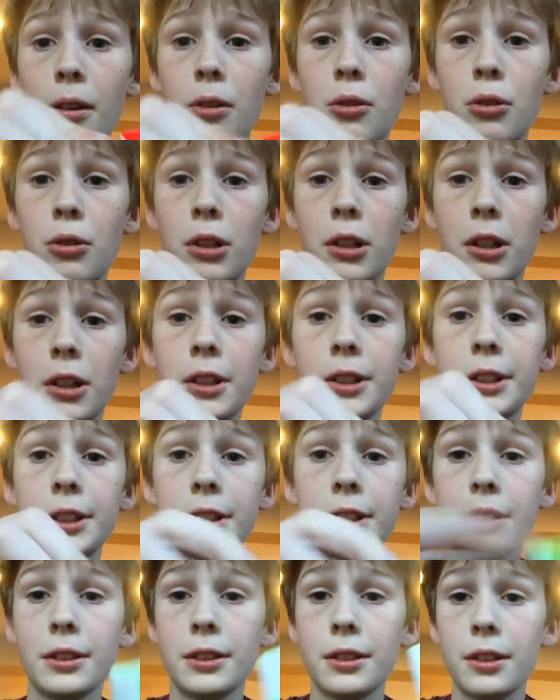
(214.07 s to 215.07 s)

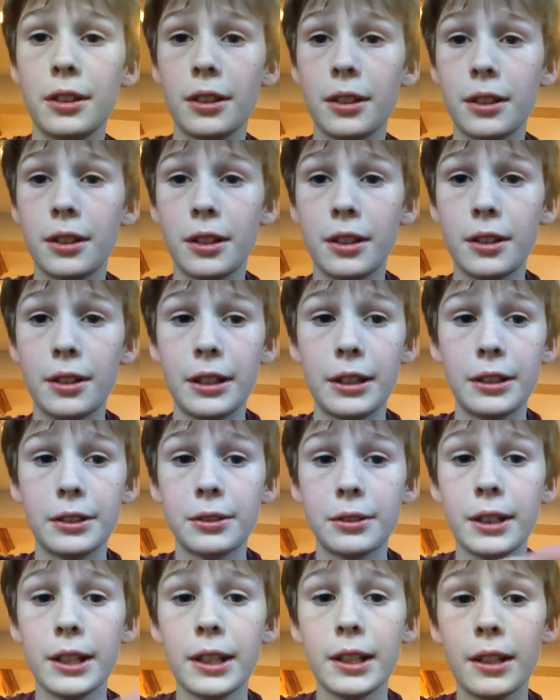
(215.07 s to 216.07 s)
corners. Look, now
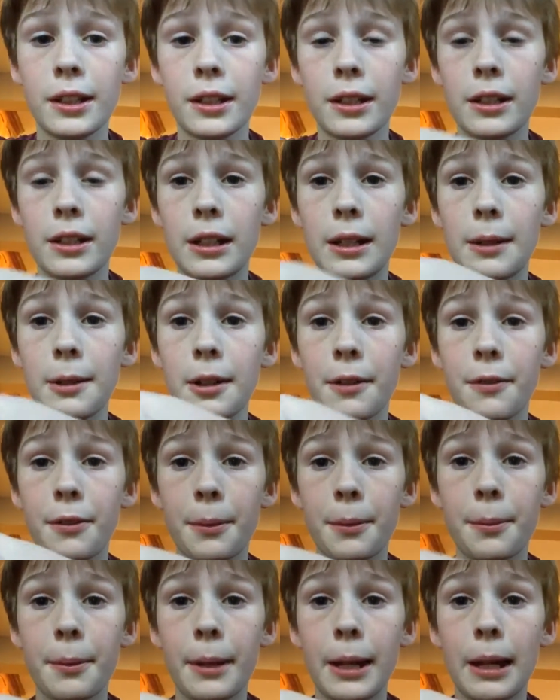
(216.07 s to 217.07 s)
it's white. I'm going to
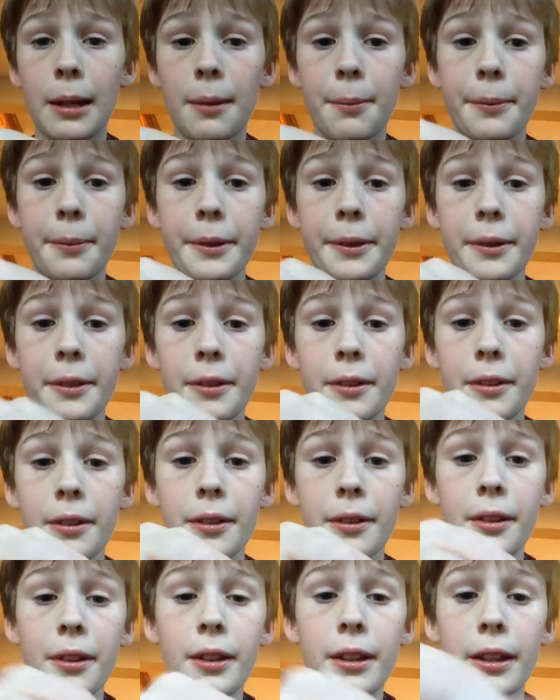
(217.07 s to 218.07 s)
flip it back, but
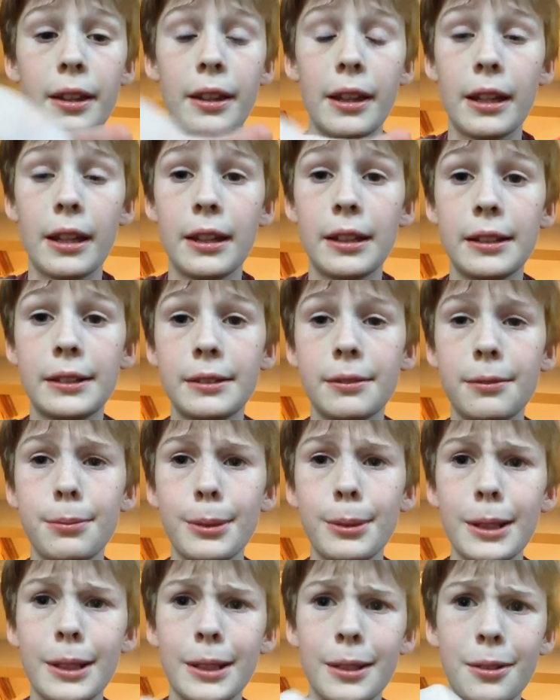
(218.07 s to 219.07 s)
look at that. That's
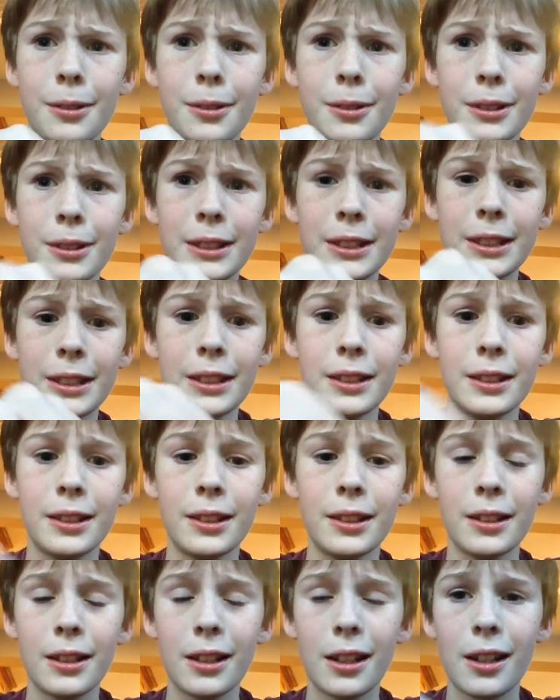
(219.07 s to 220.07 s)
pretty cool, isn't it?
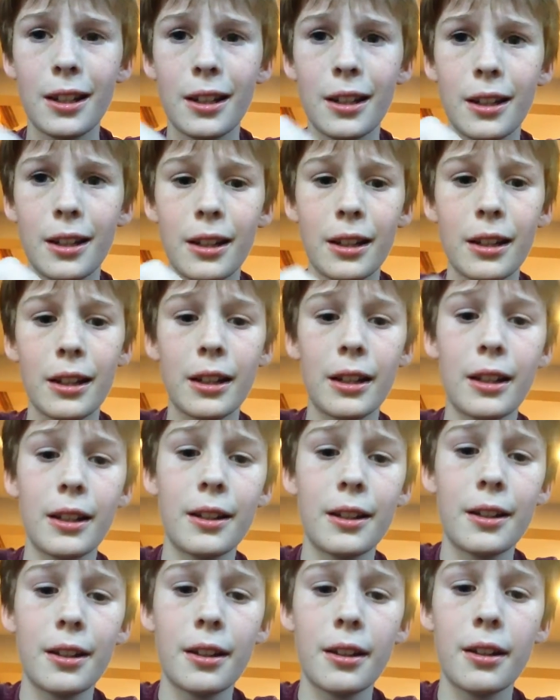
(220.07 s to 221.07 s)

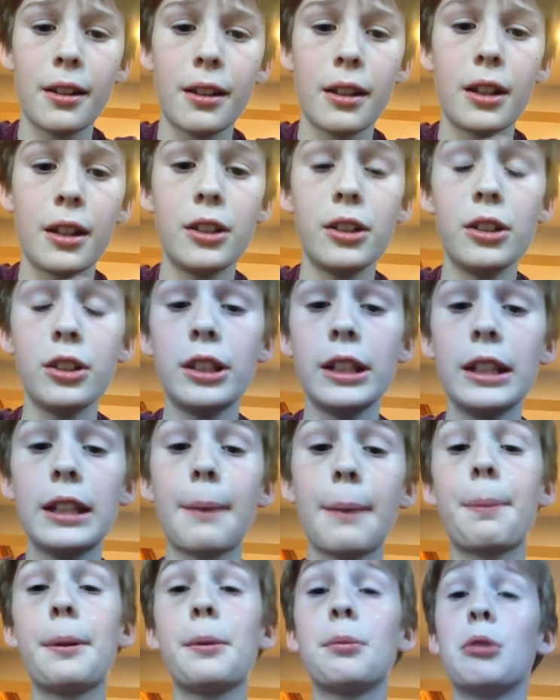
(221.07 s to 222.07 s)
And another thing
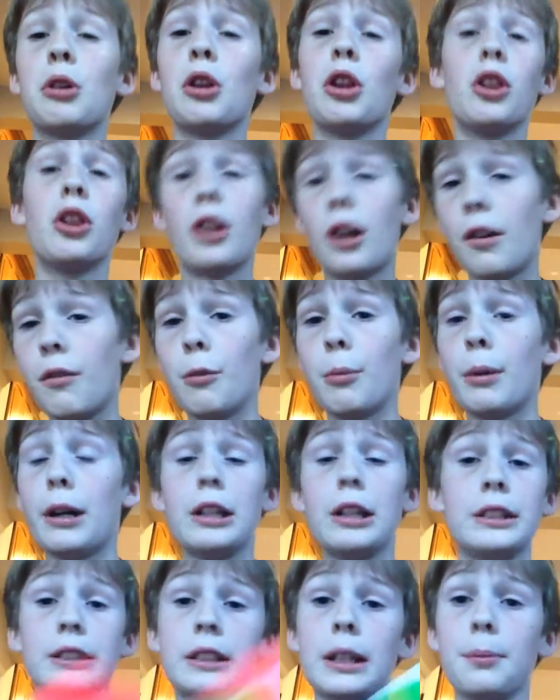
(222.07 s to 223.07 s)
that people love
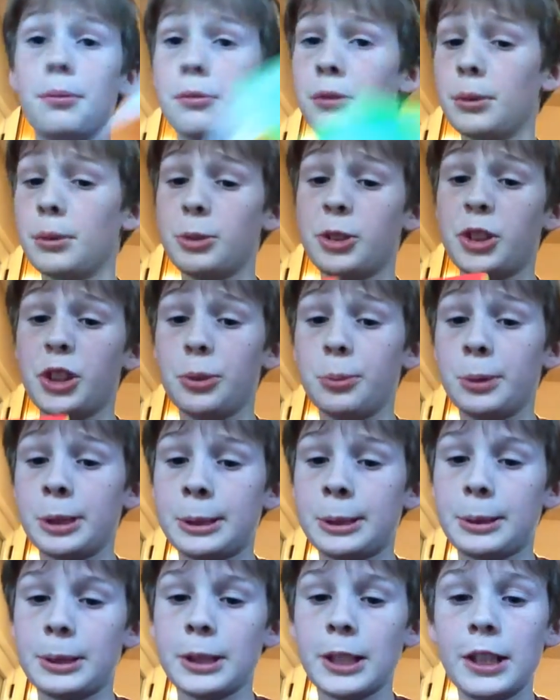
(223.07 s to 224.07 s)
about this type of Rubik's Cube,
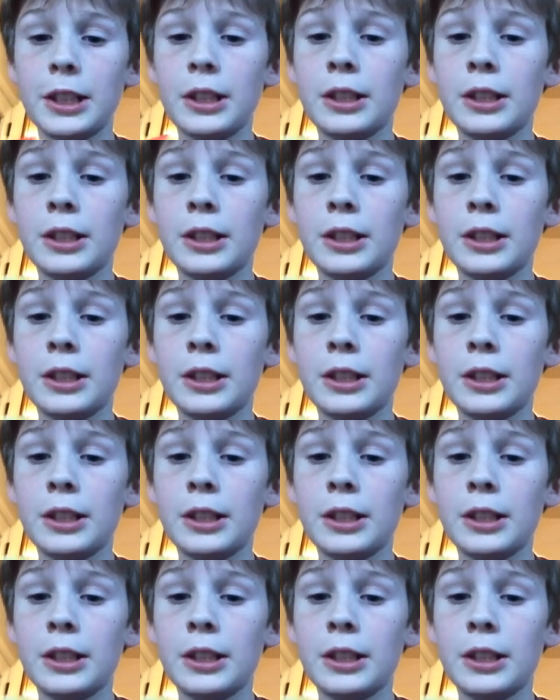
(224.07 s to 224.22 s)
it's